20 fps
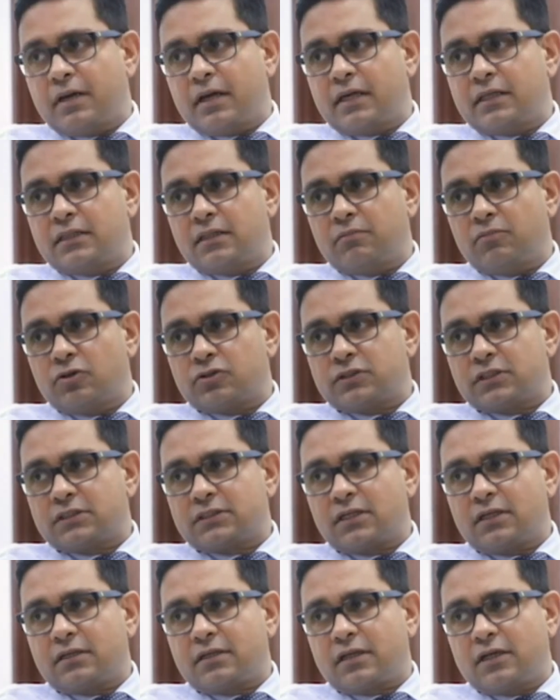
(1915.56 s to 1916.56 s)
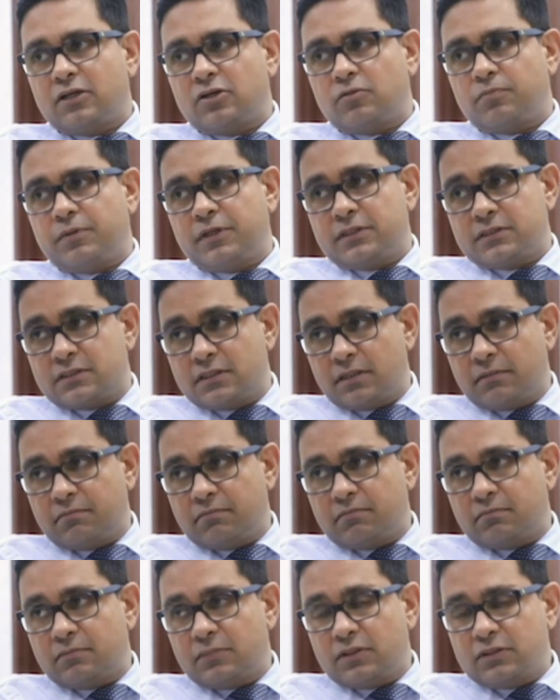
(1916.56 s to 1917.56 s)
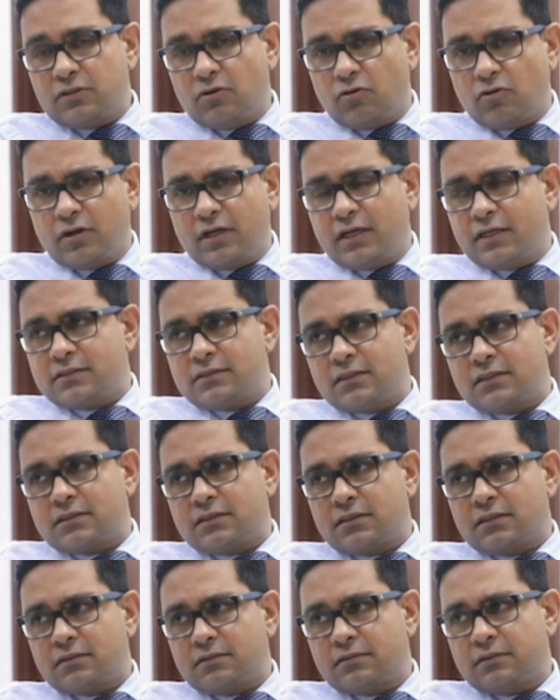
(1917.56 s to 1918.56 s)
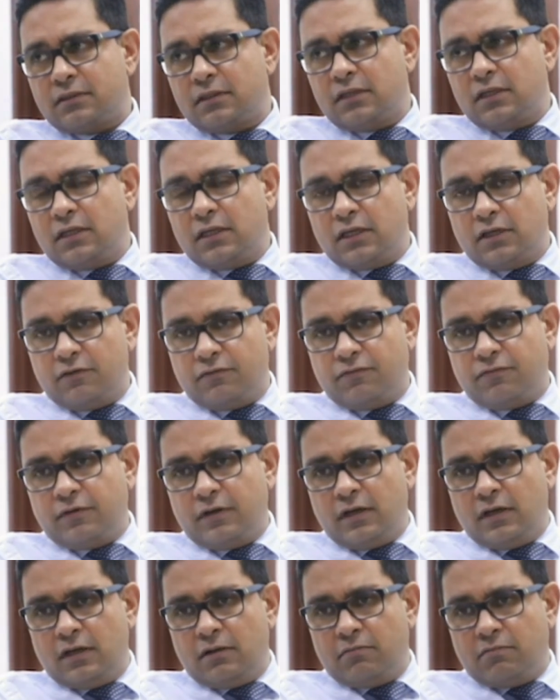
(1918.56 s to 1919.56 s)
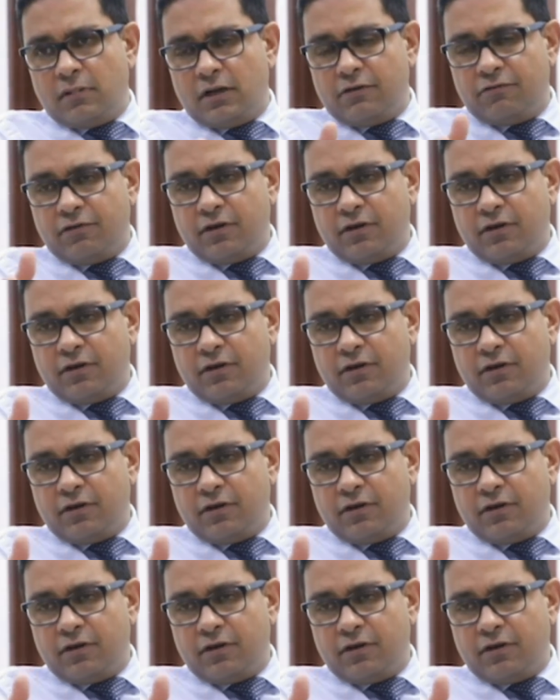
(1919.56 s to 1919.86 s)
behind the bosses and trying to please them. Yeah. It's the organization. If my